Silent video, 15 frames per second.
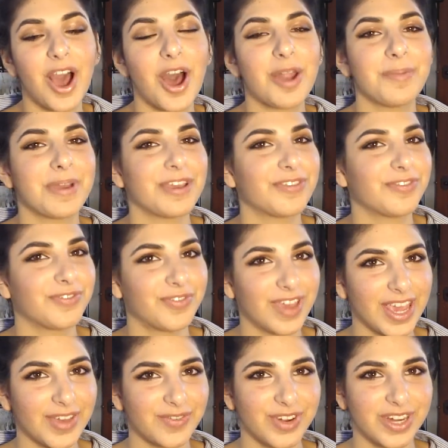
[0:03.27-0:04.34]
on my
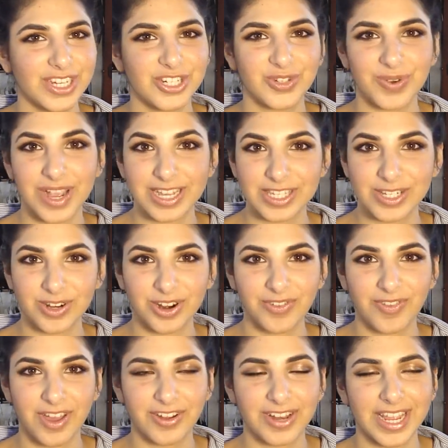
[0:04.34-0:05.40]
favorite drugstore
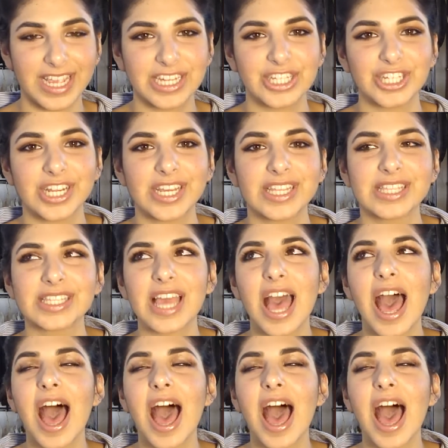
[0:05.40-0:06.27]
foundations.